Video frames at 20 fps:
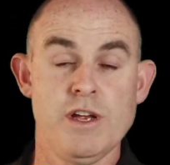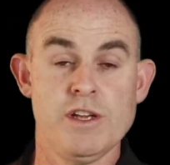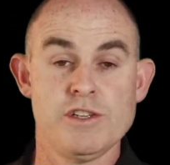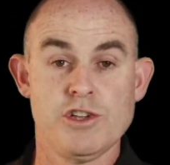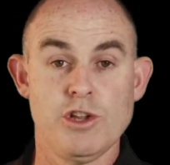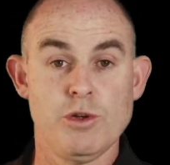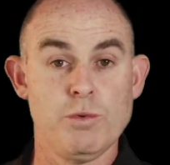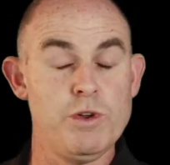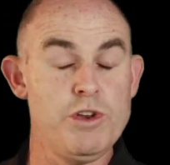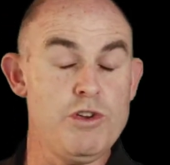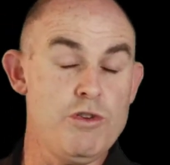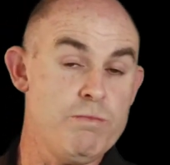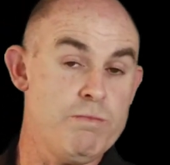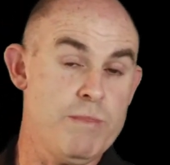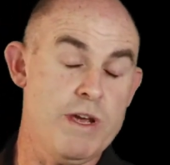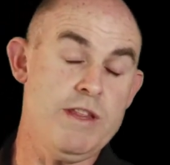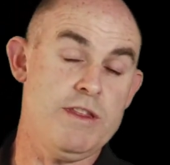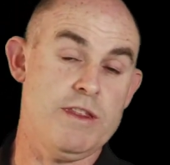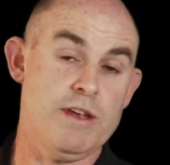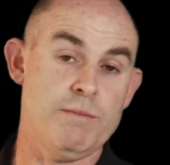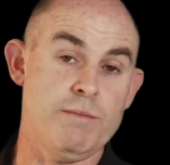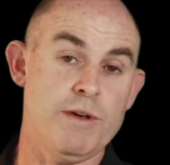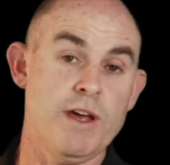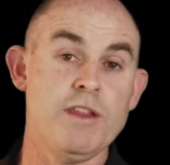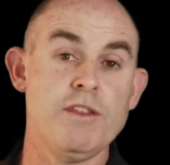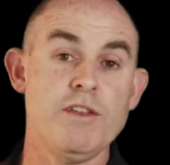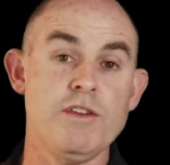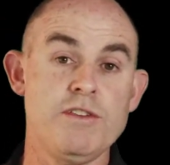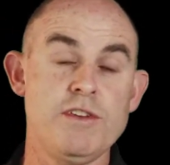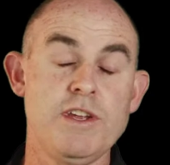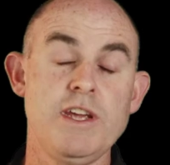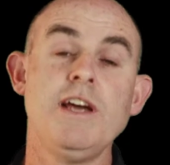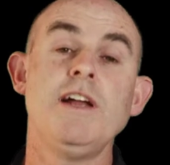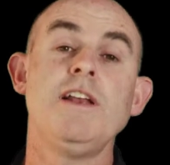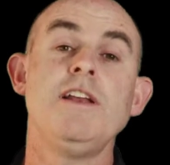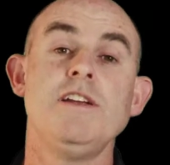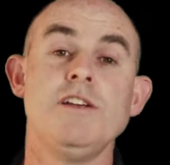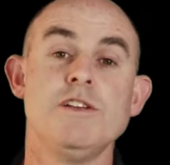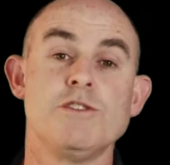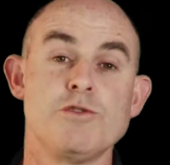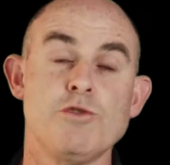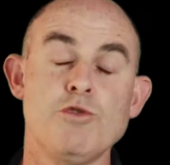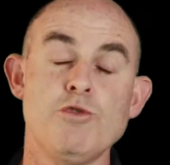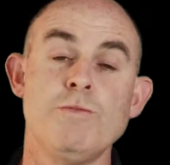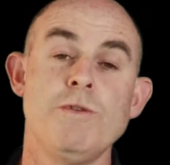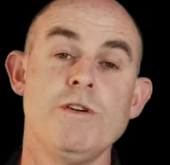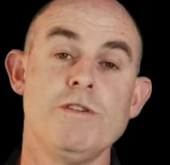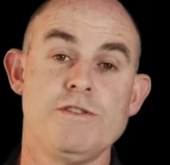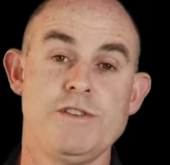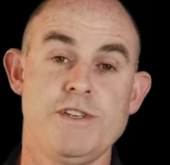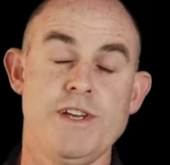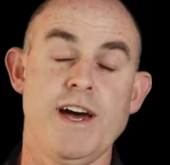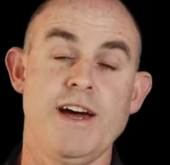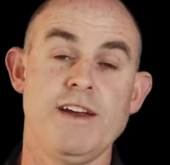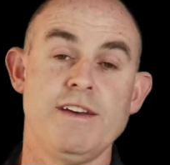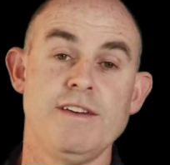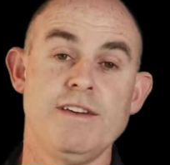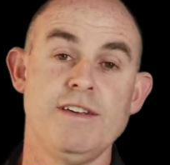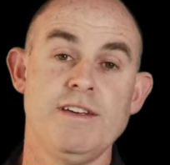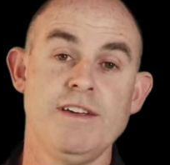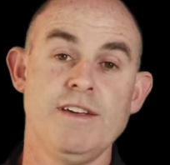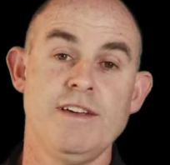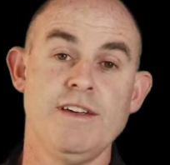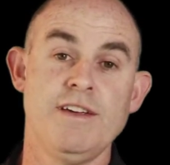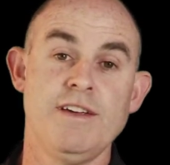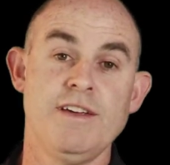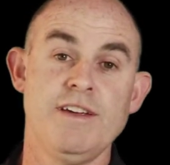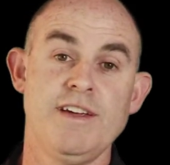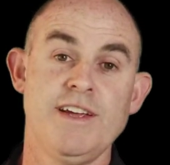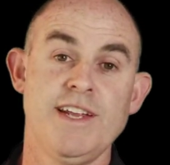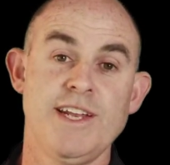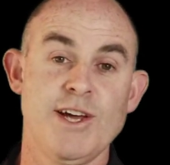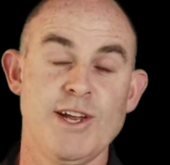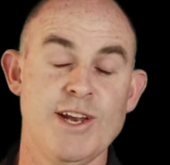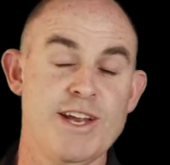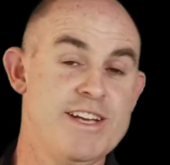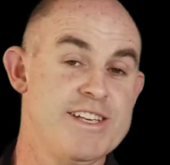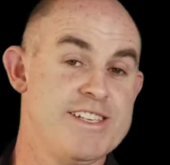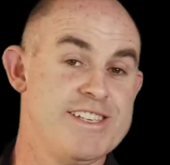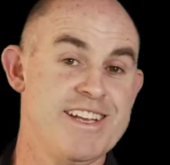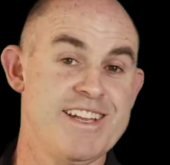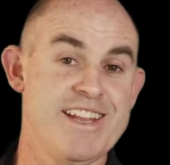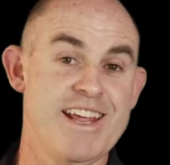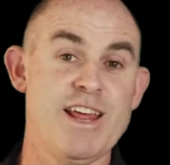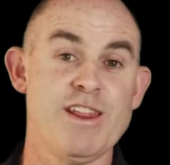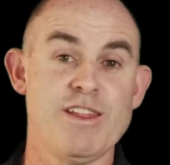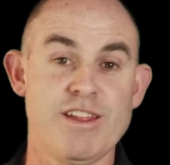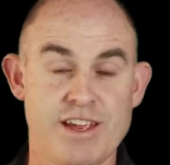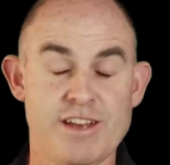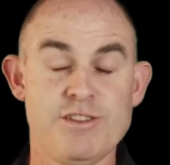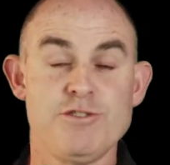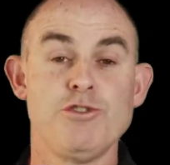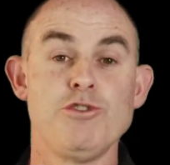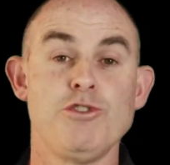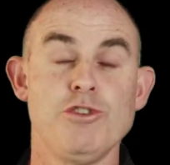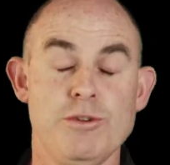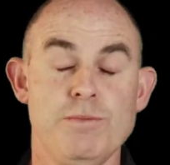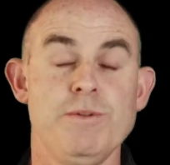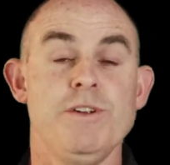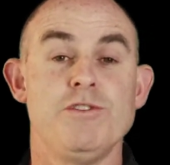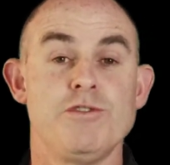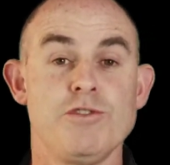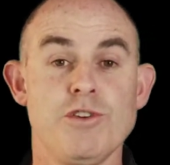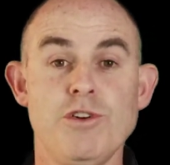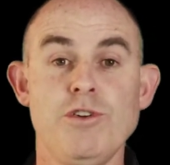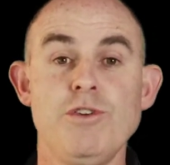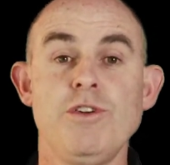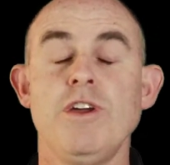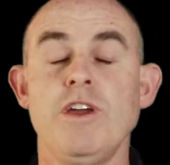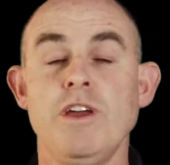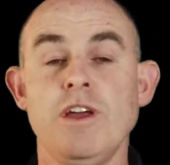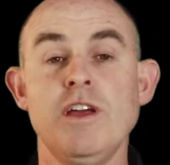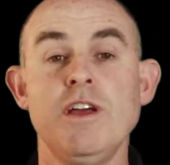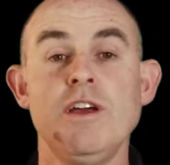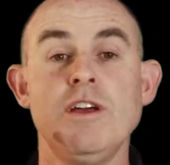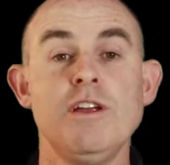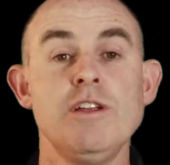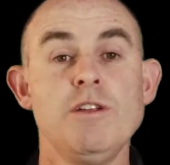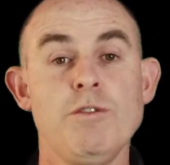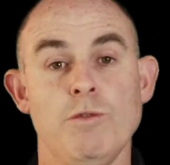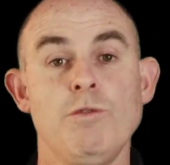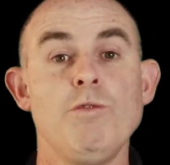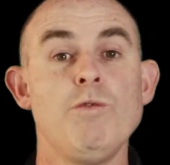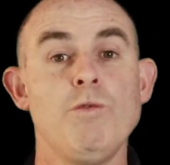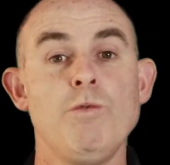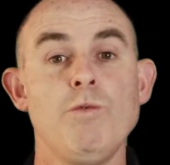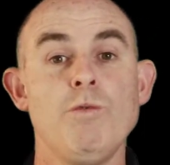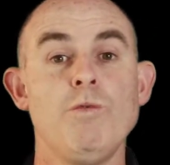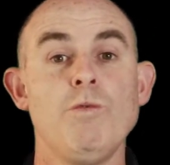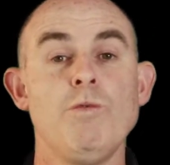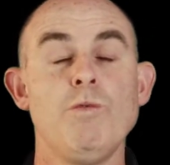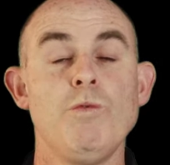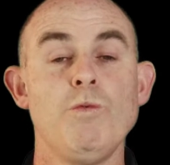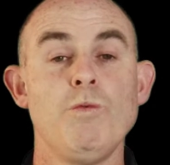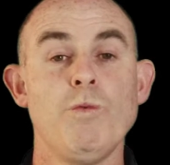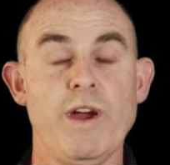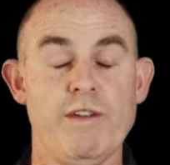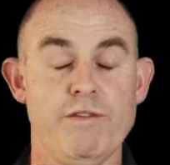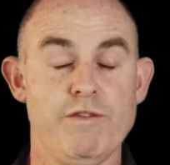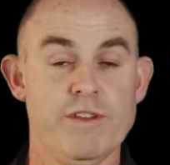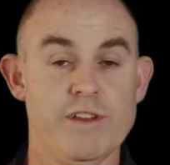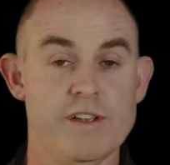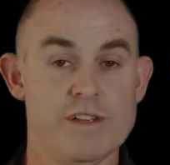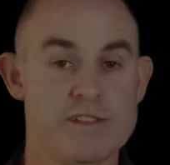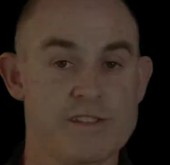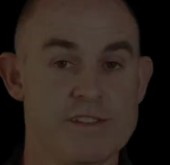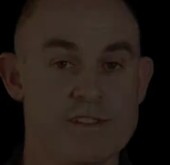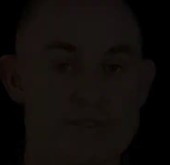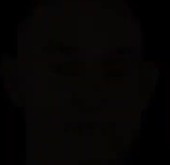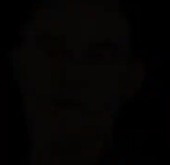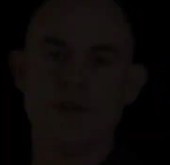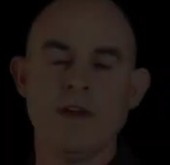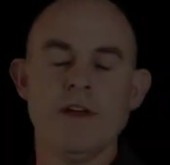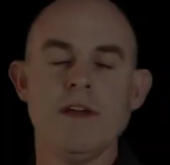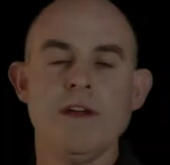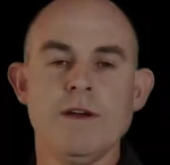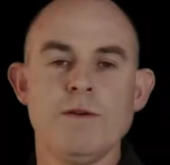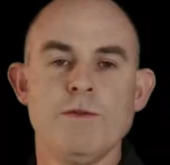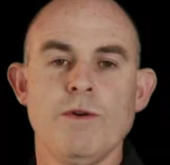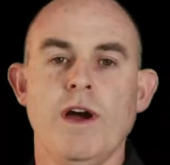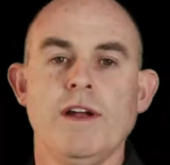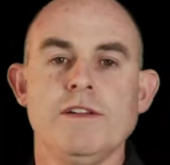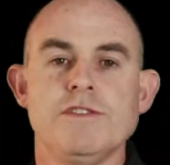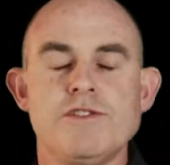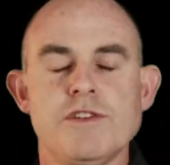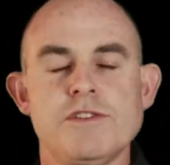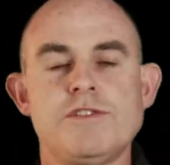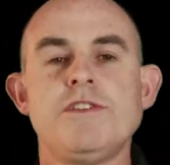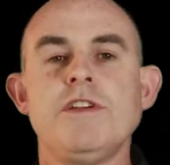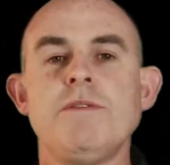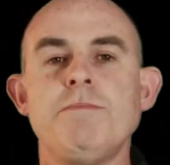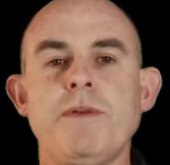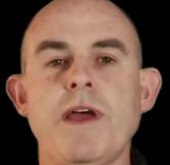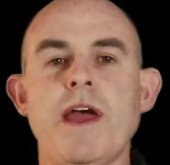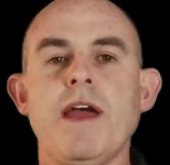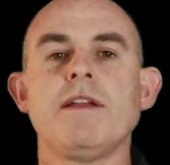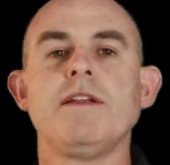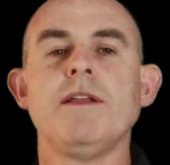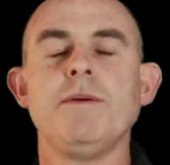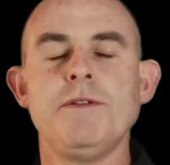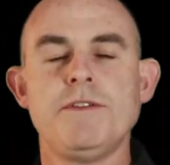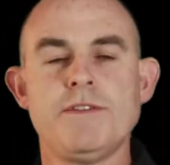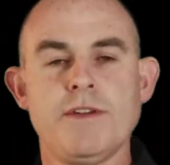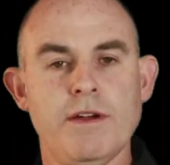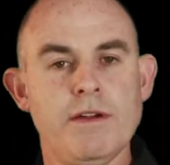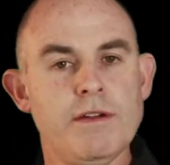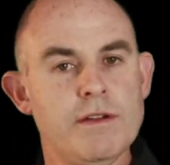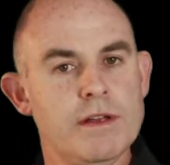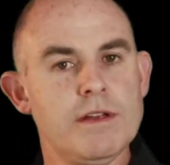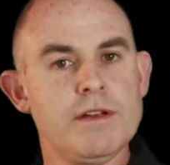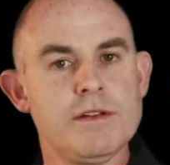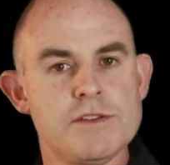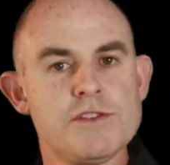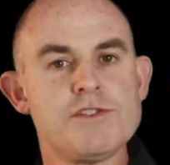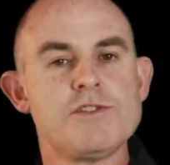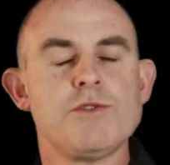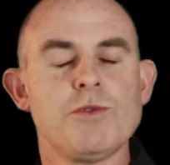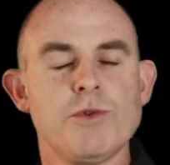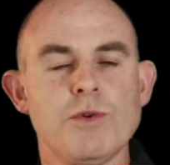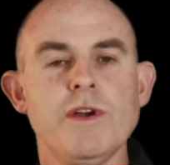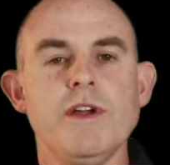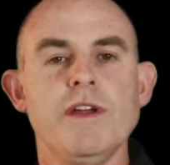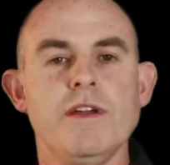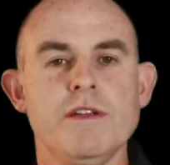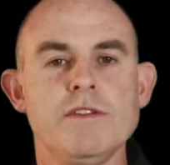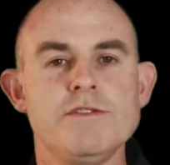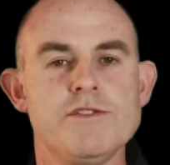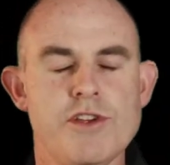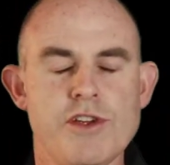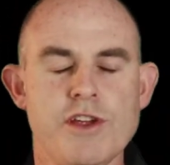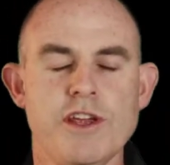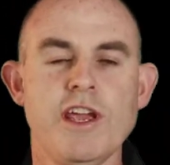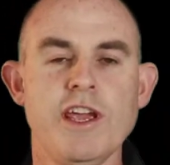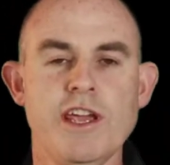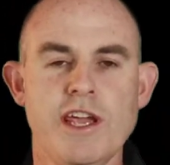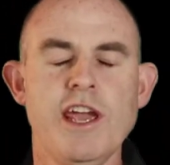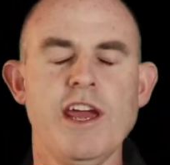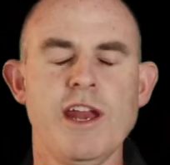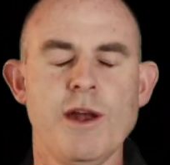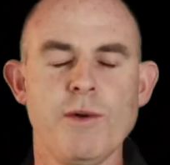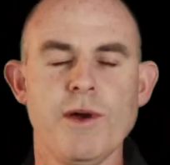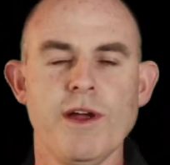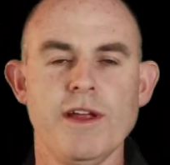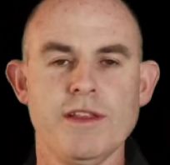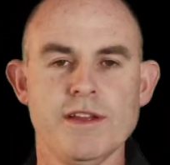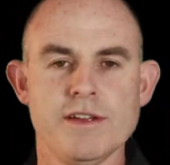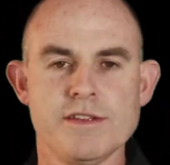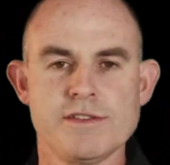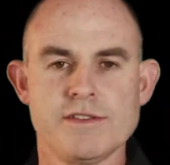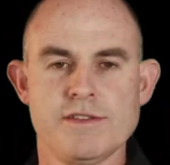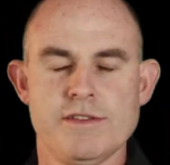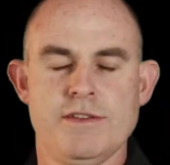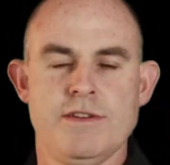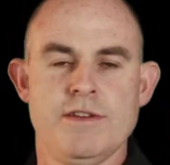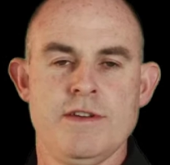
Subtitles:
So that when you meet them, the deal is almost done. Now I know you're sitting there thinking too good to be true. Wait for this. Right, so sit back, let me tell you a little story so you can get your head around this.